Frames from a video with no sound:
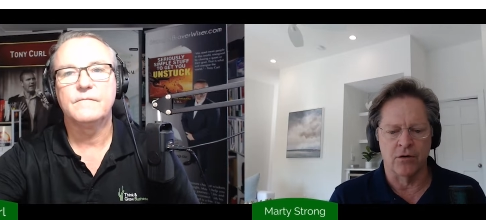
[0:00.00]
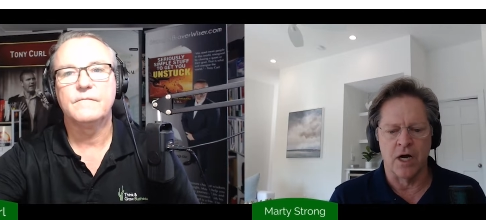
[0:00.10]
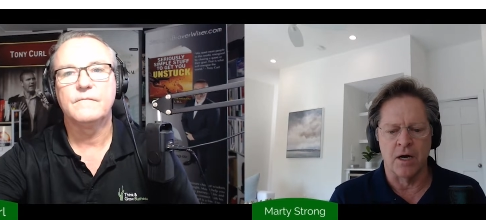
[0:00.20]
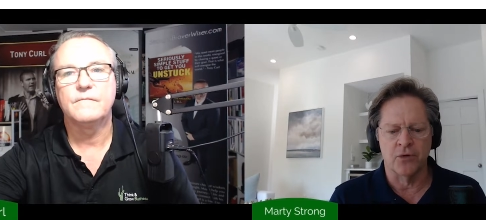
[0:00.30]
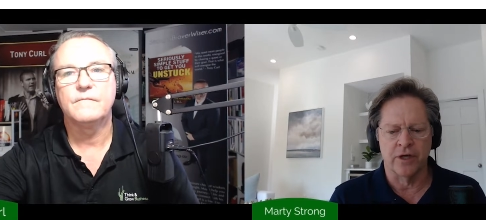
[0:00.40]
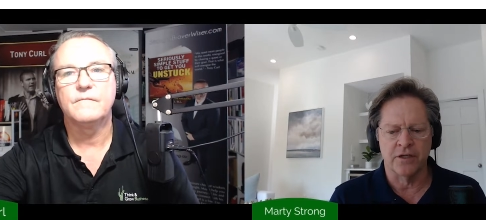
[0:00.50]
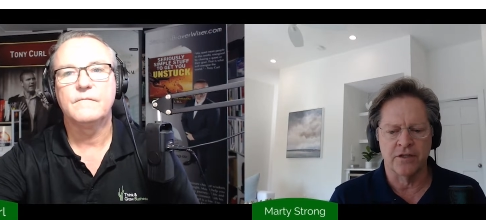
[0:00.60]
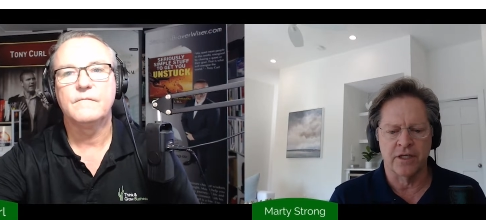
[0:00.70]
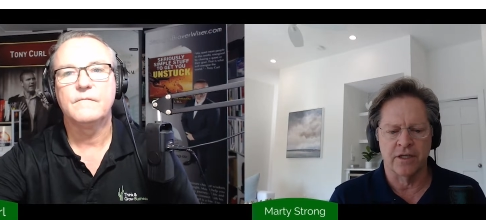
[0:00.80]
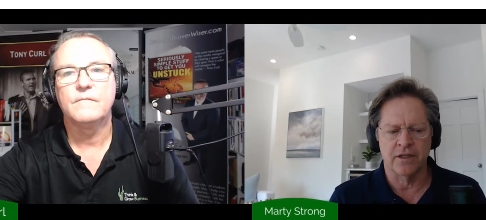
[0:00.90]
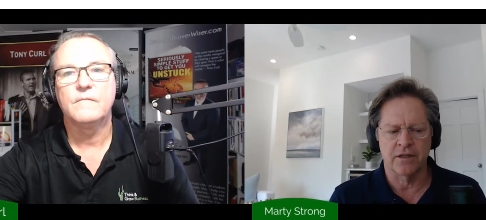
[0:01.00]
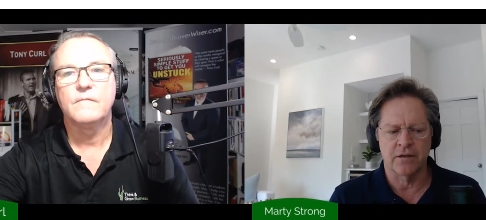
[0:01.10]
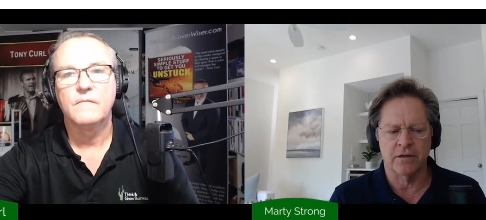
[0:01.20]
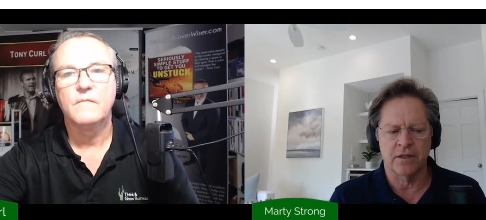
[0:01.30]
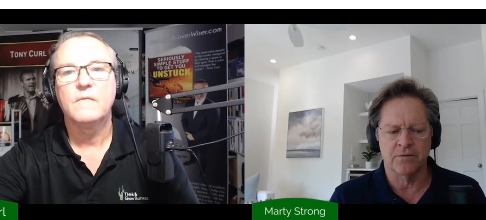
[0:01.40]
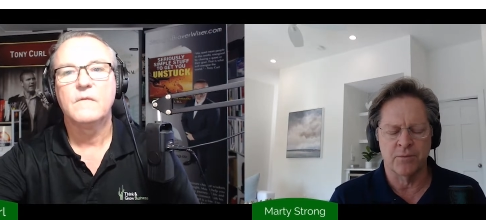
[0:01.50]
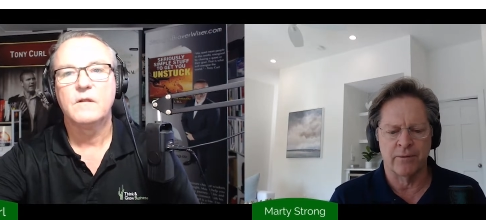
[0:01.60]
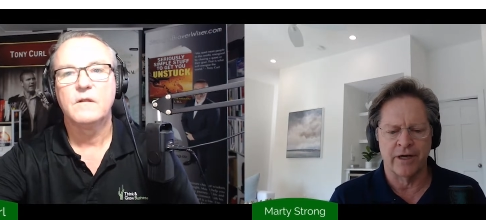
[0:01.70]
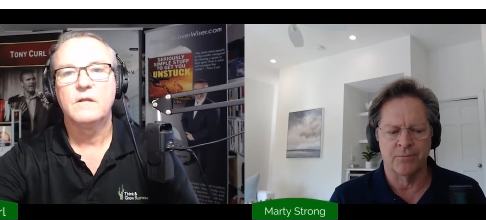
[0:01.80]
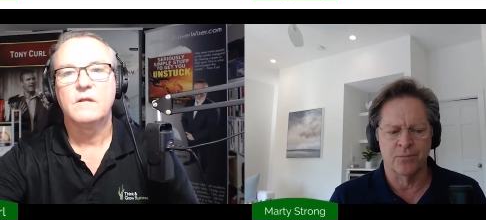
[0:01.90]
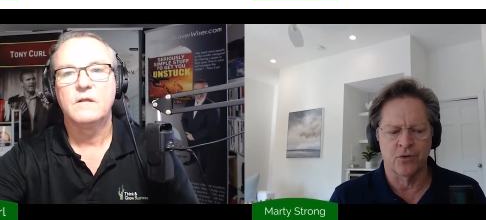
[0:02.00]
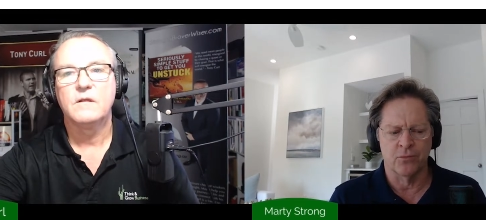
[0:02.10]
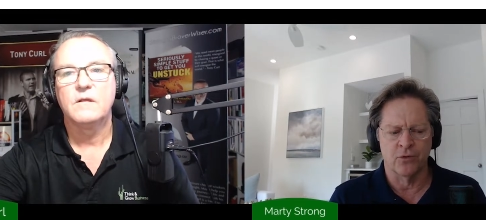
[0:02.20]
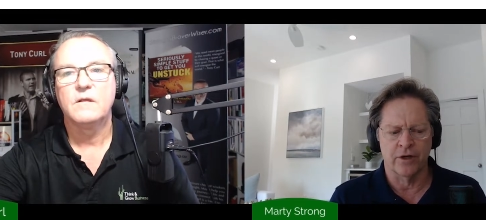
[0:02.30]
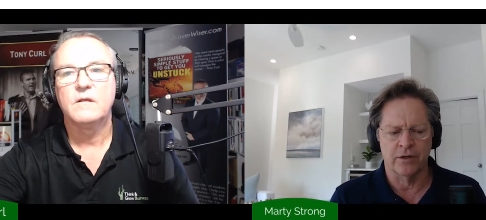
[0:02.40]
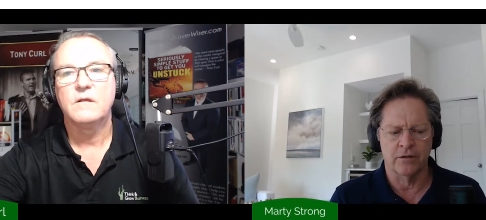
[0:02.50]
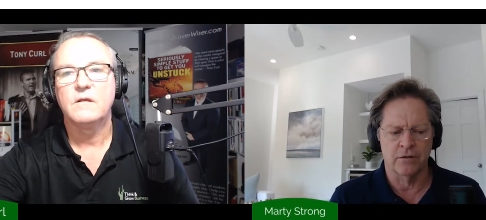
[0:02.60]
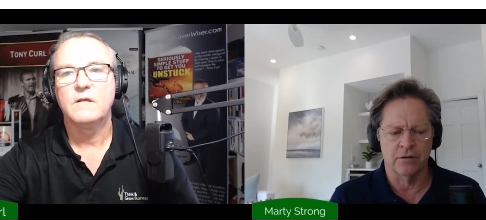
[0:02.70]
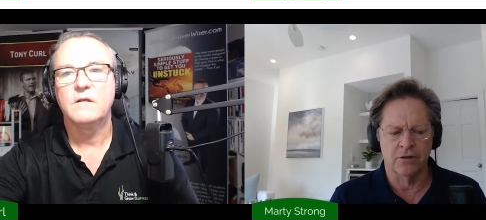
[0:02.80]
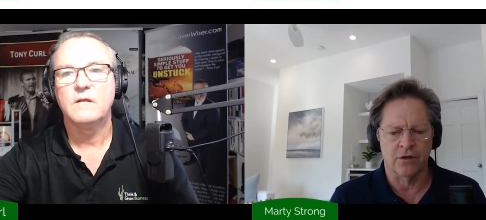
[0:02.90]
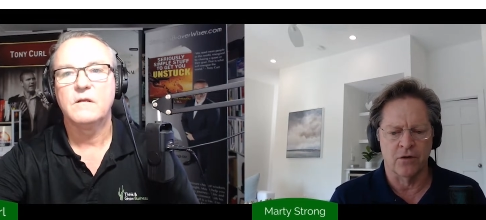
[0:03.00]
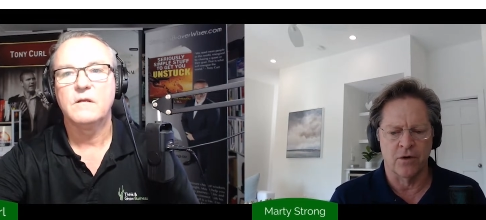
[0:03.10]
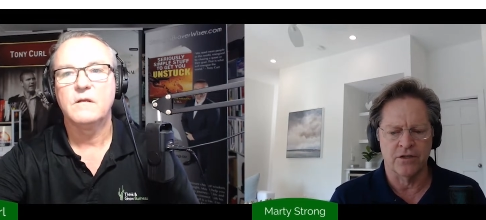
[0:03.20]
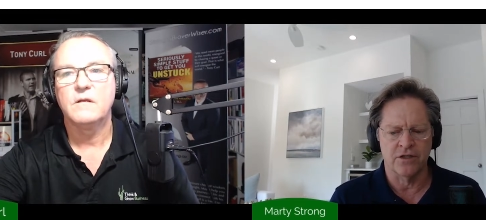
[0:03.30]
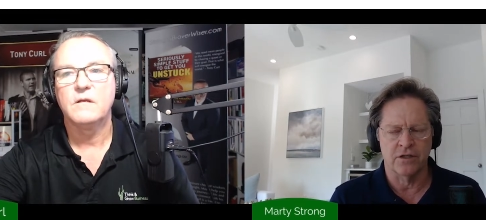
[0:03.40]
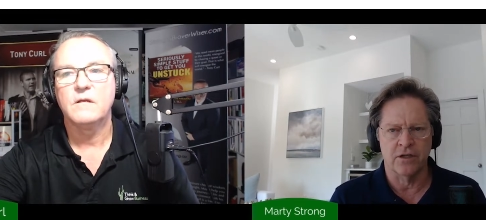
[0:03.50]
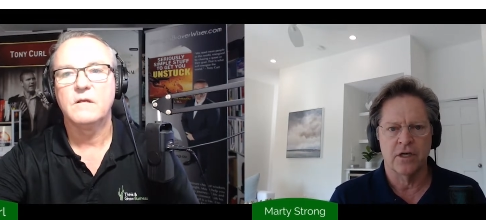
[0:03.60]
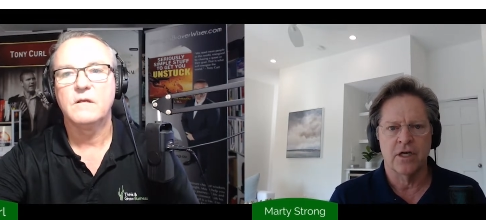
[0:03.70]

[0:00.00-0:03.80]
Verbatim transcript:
Speaker 1: complex, and I think it's probably appropriate to your question.